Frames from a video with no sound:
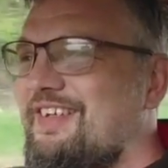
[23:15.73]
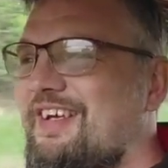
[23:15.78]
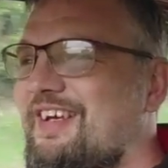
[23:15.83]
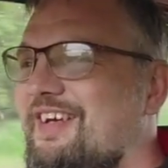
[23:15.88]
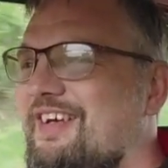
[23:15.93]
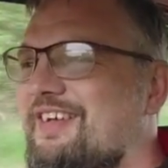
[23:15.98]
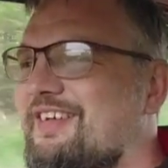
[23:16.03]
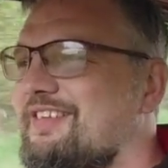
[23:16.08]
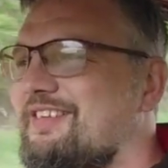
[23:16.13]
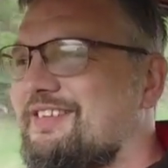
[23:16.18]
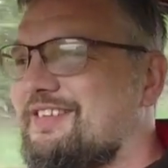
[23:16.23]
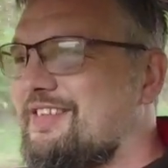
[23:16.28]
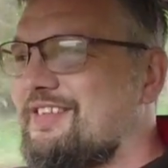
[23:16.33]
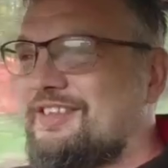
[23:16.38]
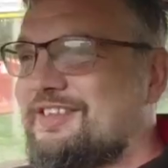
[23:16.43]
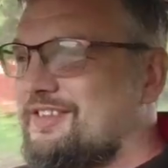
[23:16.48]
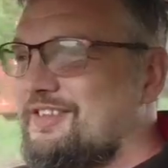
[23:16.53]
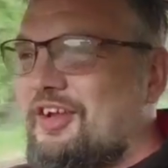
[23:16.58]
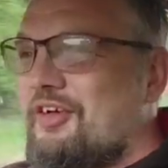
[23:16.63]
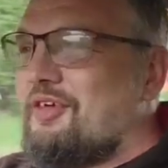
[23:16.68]
yeah, so
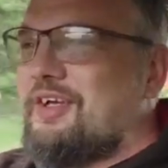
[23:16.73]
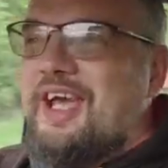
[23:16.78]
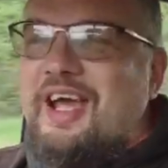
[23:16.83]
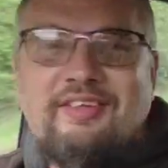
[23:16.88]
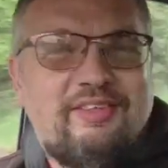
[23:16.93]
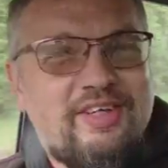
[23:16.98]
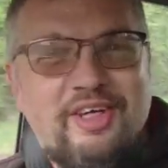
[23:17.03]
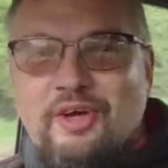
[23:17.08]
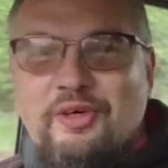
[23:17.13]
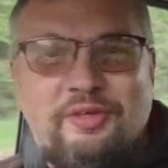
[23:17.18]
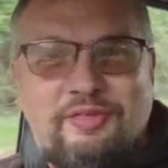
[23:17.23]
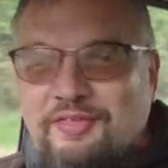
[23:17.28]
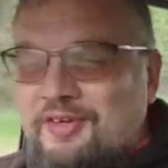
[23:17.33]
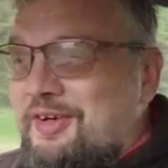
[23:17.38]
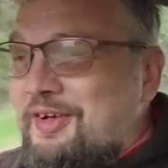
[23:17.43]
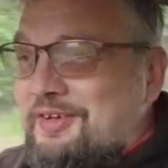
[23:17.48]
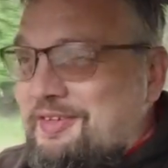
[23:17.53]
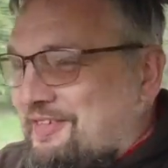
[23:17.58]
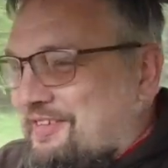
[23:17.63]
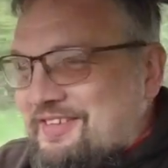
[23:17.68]
there's no
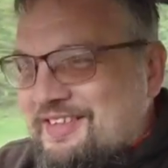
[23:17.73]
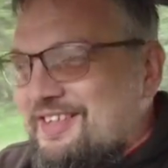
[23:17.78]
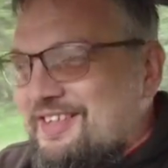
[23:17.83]
carryover